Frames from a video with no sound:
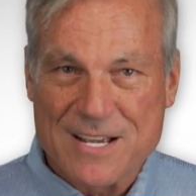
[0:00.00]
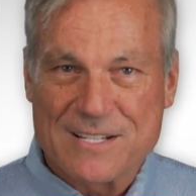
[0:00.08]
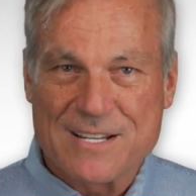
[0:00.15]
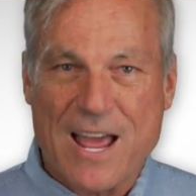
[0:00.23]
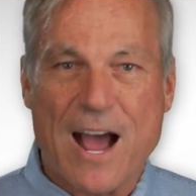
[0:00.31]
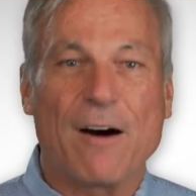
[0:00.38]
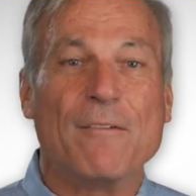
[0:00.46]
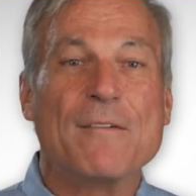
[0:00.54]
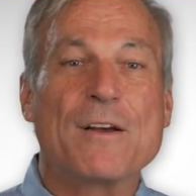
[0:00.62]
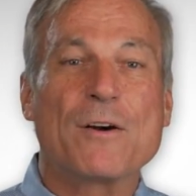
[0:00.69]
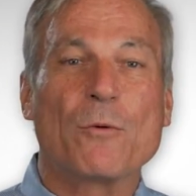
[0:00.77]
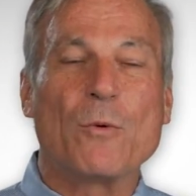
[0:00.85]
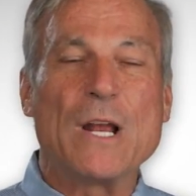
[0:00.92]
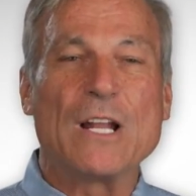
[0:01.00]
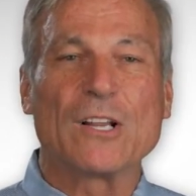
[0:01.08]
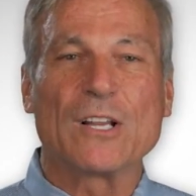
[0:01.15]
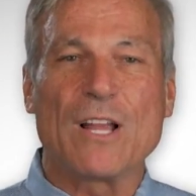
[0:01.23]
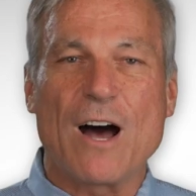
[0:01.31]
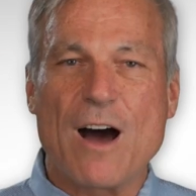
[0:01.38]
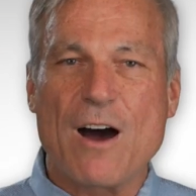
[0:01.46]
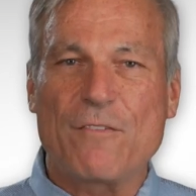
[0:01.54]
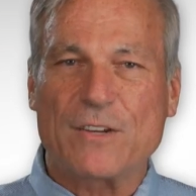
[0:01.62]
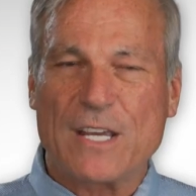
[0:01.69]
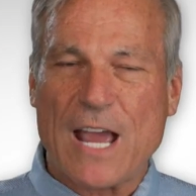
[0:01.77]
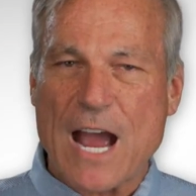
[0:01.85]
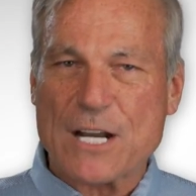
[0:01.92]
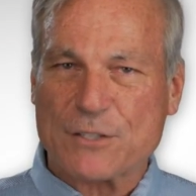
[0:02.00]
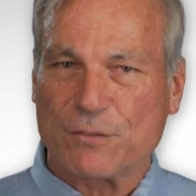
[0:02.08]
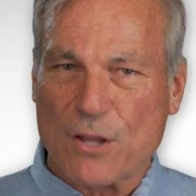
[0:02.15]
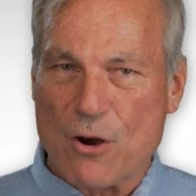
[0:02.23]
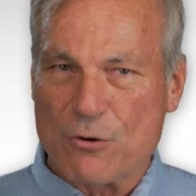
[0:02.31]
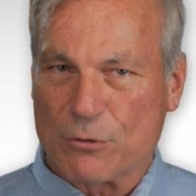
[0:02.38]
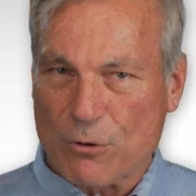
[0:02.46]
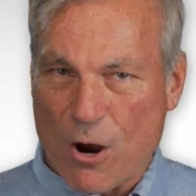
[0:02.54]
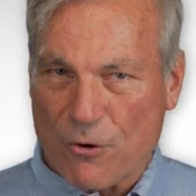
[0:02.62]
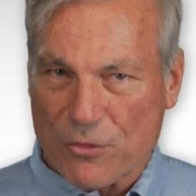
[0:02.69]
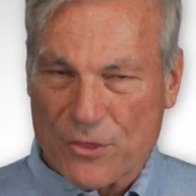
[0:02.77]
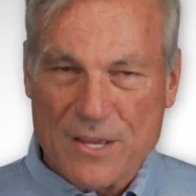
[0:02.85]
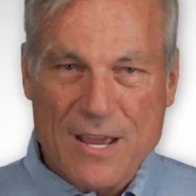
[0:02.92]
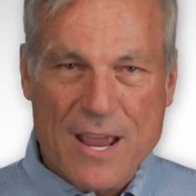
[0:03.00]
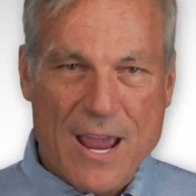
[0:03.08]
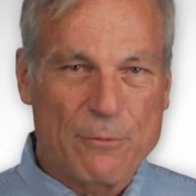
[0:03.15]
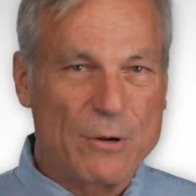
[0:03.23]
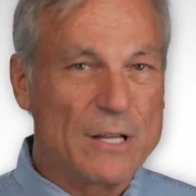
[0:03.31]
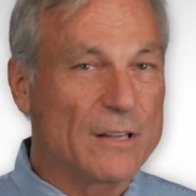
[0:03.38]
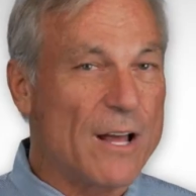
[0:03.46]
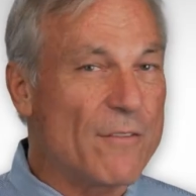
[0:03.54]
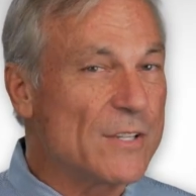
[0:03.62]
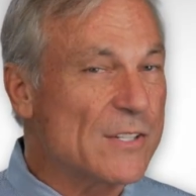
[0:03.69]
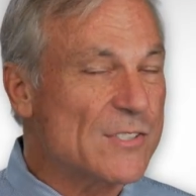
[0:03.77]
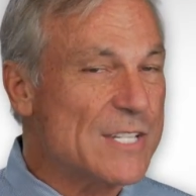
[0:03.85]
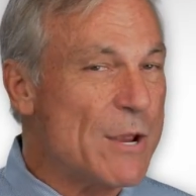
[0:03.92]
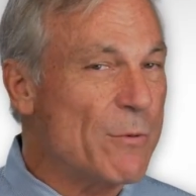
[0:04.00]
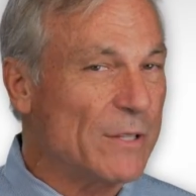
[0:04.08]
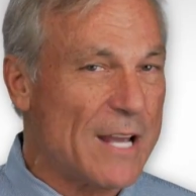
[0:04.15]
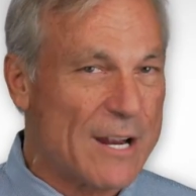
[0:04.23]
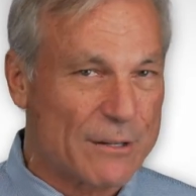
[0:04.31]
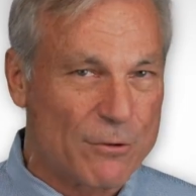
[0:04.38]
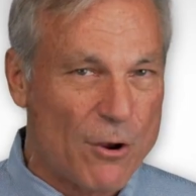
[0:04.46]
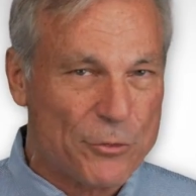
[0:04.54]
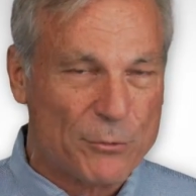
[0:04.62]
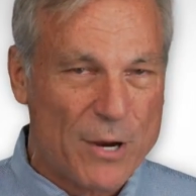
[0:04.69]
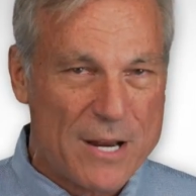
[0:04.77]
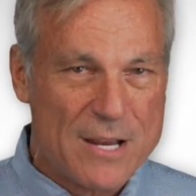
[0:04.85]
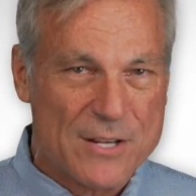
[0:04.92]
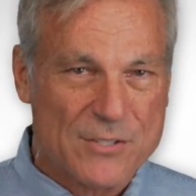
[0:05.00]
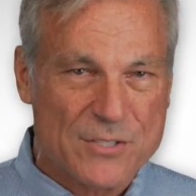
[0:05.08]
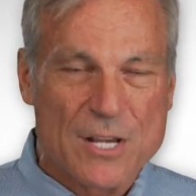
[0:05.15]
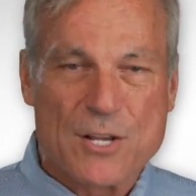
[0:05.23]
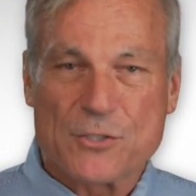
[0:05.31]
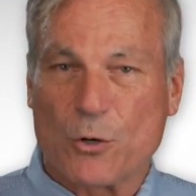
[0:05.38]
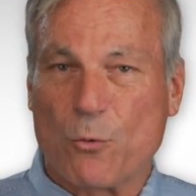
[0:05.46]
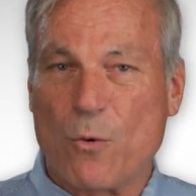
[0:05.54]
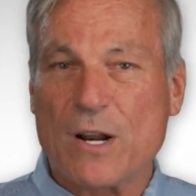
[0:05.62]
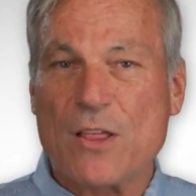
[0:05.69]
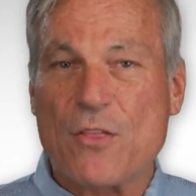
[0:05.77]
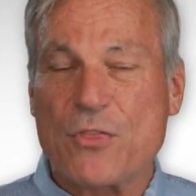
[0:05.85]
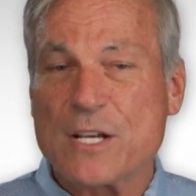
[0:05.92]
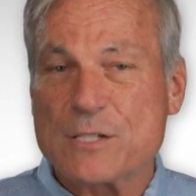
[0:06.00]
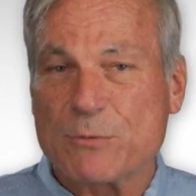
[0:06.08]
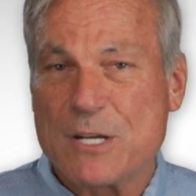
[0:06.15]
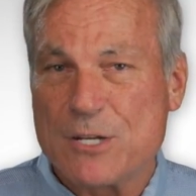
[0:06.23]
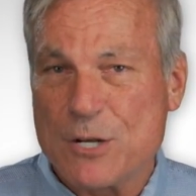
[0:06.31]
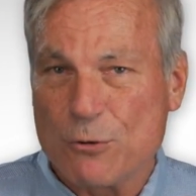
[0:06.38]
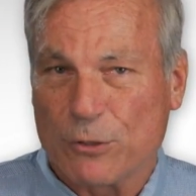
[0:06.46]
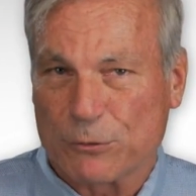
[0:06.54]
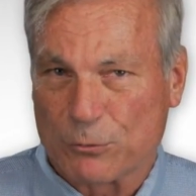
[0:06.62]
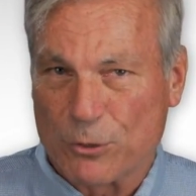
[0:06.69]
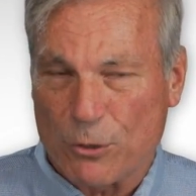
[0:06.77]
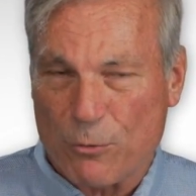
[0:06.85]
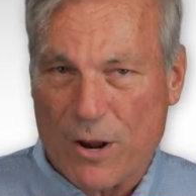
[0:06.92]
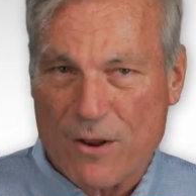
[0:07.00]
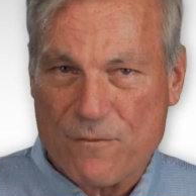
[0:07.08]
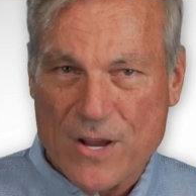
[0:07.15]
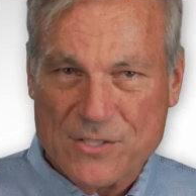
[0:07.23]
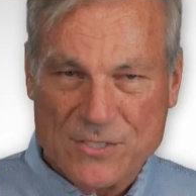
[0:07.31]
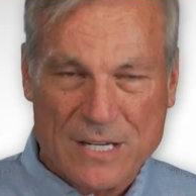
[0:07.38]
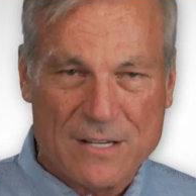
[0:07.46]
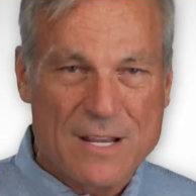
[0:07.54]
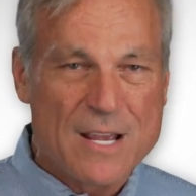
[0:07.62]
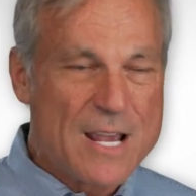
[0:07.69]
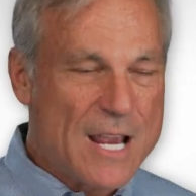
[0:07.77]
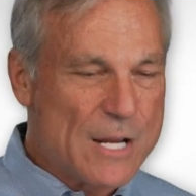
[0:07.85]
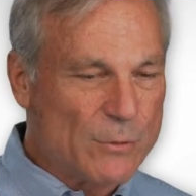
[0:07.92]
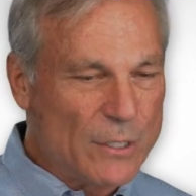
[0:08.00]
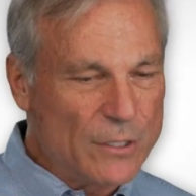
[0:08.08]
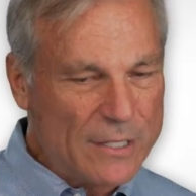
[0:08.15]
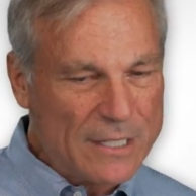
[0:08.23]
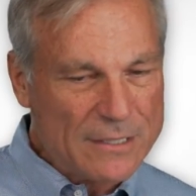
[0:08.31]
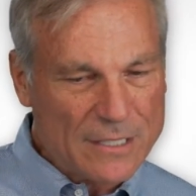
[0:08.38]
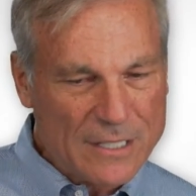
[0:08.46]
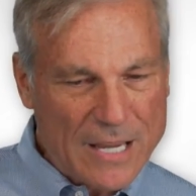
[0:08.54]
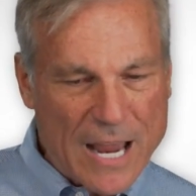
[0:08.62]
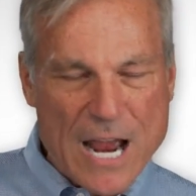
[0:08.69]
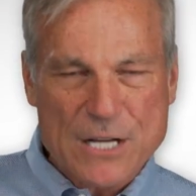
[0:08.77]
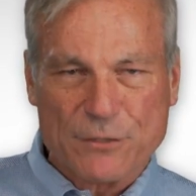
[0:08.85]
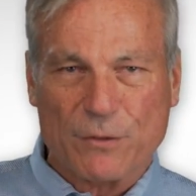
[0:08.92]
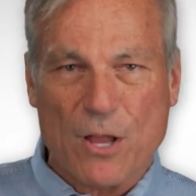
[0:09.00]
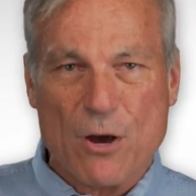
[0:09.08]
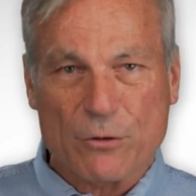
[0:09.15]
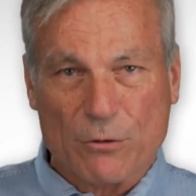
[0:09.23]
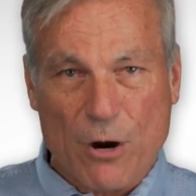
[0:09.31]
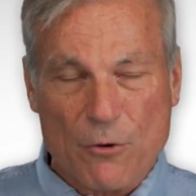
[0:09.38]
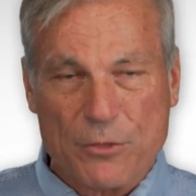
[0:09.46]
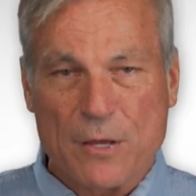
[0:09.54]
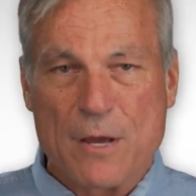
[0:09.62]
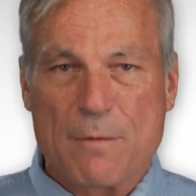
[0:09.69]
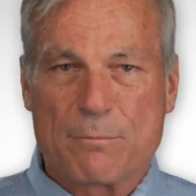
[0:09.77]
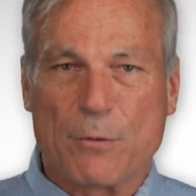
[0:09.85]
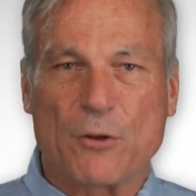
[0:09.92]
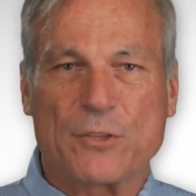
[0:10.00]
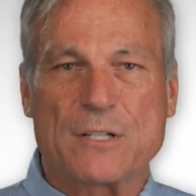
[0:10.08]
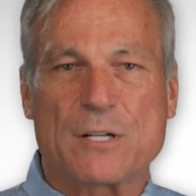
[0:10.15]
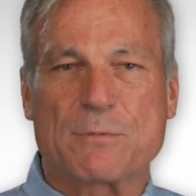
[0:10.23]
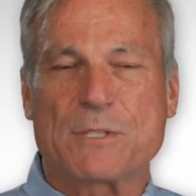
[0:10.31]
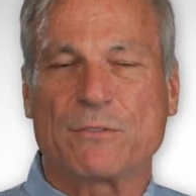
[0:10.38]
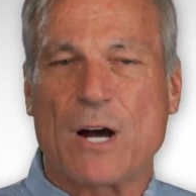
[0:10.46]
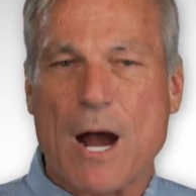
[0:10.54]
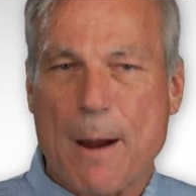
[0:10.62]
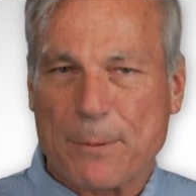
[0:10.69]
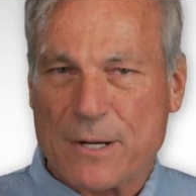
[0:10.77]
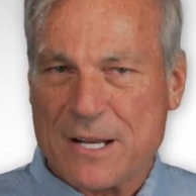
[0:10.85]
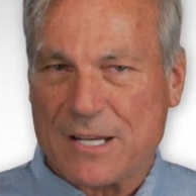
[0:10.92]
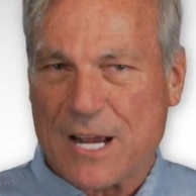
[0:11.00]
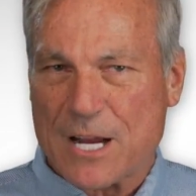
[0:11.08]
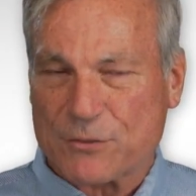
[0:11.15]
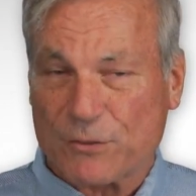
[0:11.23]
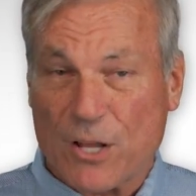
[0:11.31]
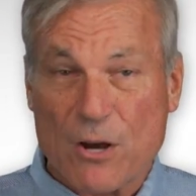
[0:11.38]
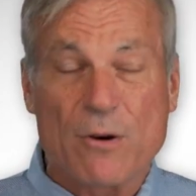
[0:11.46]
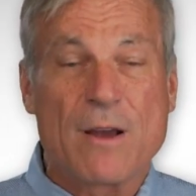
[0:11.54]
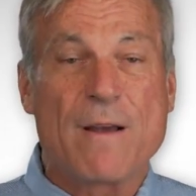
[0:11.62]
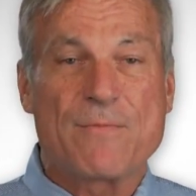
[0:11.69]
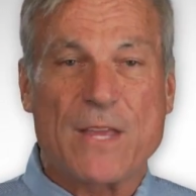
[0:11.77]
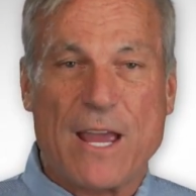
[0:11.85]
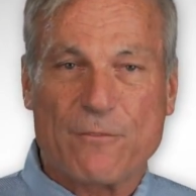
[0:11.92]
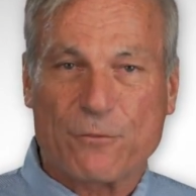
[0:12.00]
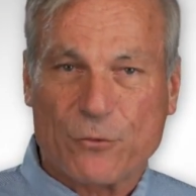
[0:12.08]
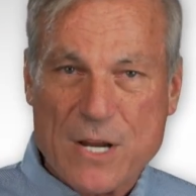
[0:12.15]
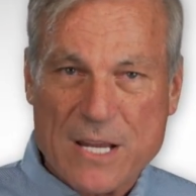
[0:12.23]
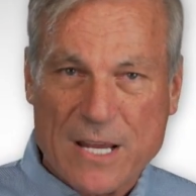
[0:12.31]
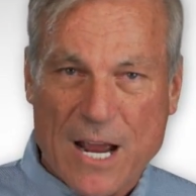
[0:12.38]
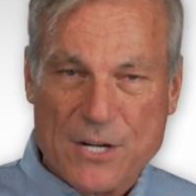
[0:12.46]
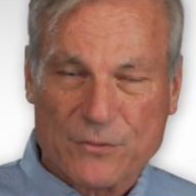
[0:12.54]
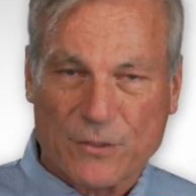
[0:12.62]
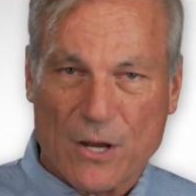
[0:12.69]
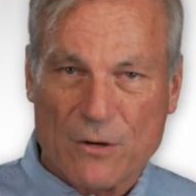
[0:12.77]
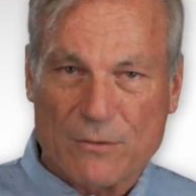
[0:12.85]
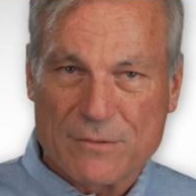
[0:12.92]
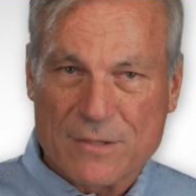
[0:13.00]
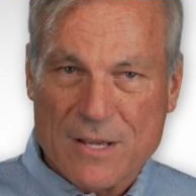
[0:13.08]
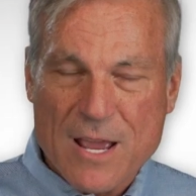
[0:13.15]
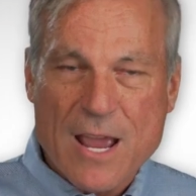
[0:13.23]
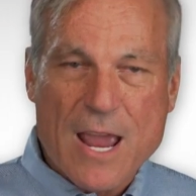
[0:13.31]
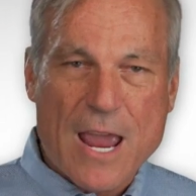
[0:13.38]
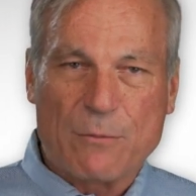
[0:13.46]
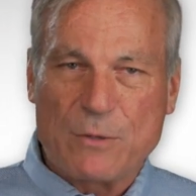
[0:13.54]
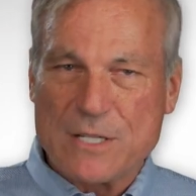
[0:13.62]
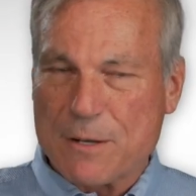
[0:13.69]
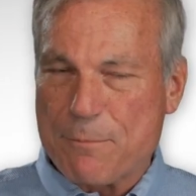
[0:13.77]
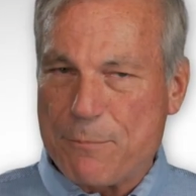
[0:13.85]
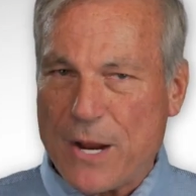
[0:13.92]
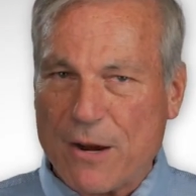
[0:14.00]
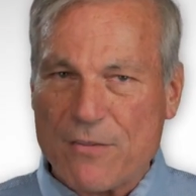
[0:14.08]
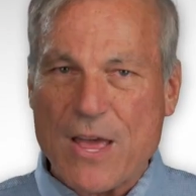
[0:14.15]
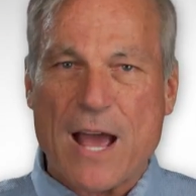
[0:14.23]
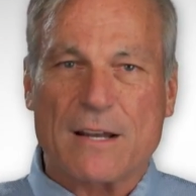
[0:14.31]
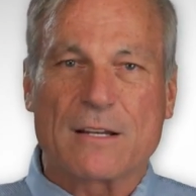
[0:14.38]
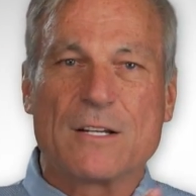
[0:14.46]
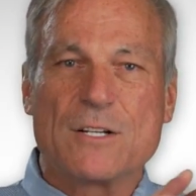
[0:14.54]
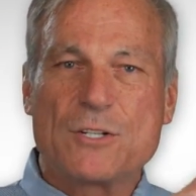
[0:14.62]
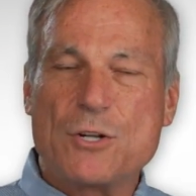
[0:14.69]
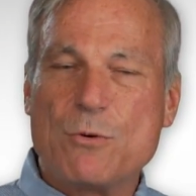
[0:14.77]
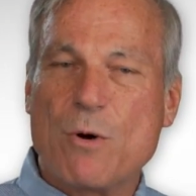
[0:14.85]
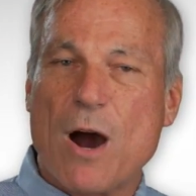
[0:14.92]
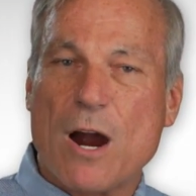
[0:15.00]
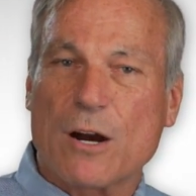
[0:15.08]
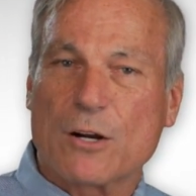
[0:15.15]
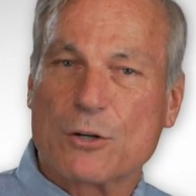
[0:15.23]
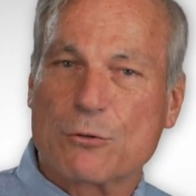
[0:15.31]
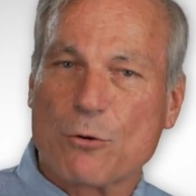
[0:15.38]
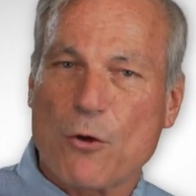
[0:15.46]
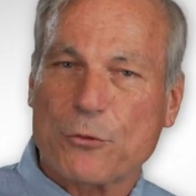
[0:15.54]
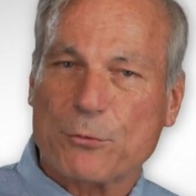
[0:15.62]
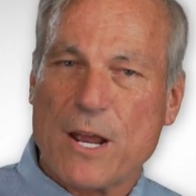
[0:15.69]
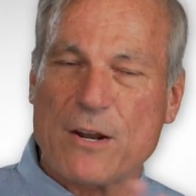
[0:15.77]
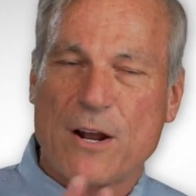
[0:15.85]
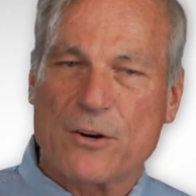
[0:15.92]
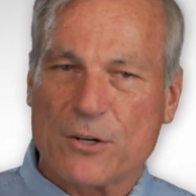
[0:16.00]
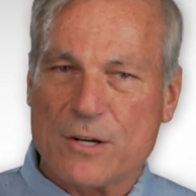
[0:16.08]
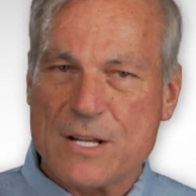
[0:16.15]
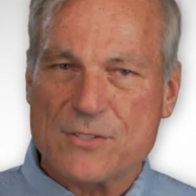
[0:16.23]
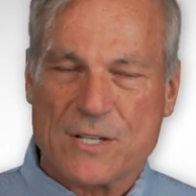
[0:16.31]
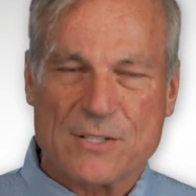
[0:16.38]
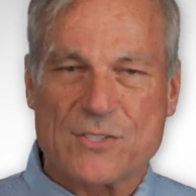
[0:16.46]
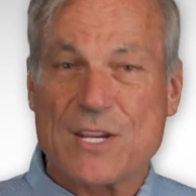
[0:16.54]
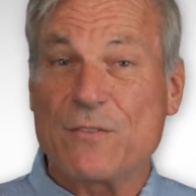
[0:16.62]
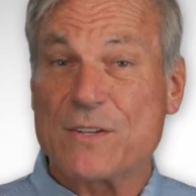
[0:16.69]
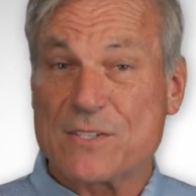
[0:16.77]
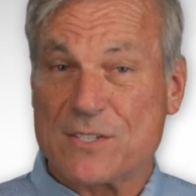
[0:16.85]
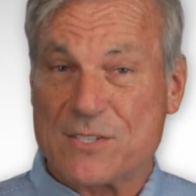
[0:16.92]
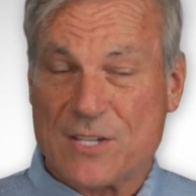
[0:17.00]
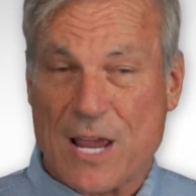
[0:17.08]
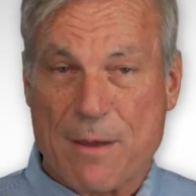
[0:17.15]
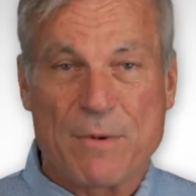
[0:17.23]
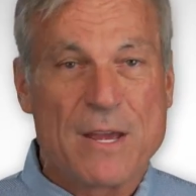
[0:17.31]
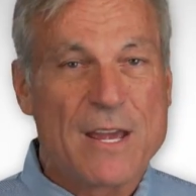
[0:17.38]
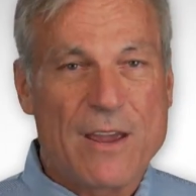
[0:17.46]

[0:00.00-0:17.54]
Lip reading: Now, we love cash flow growth, and we love to see what that growth rate is. So one of the things we do with Rule 1 investing is we look at the cash flow growth, both in terms of operating cash flow and free cash flow, and we compare that to our growth rate on earnings and see if it's the same.